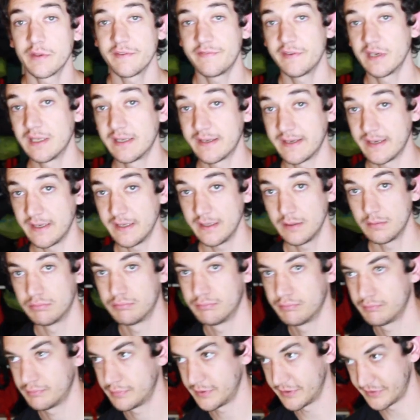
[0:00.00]
on the final day,
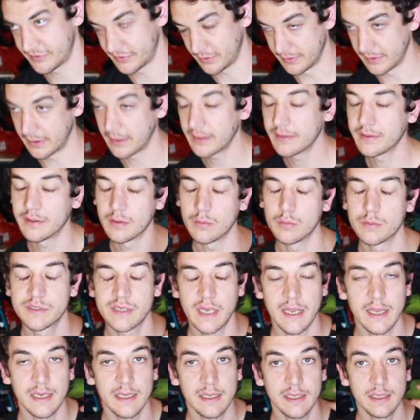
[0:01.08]
the Sunday, there was
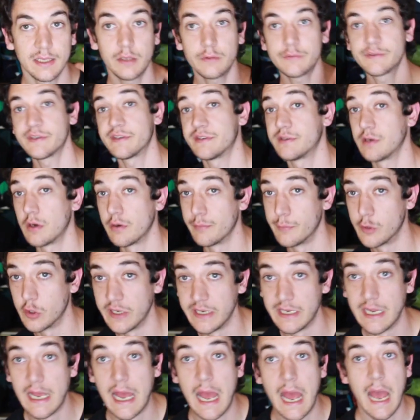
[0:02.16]
a closing
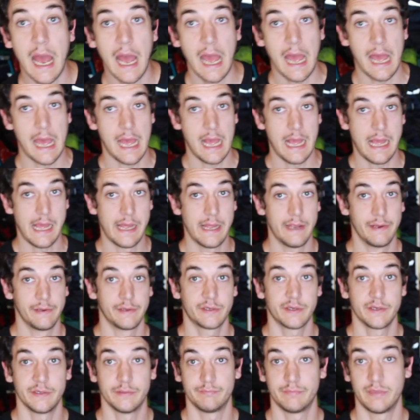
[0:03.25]
ceremony. And
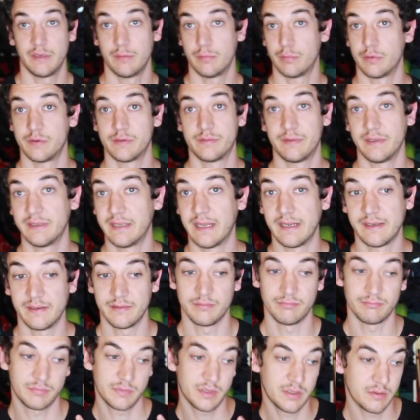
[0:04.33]
they were
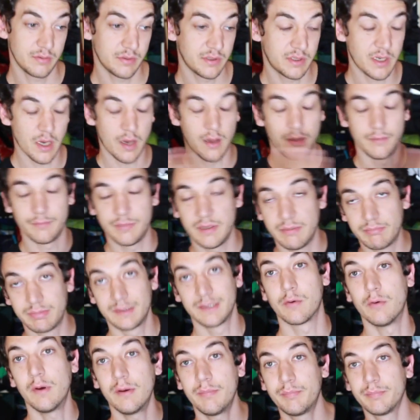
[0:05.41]
letting con people
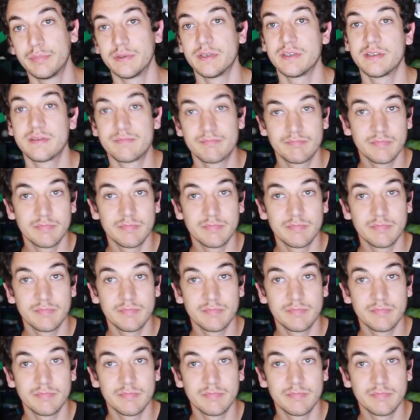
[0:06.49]
go up and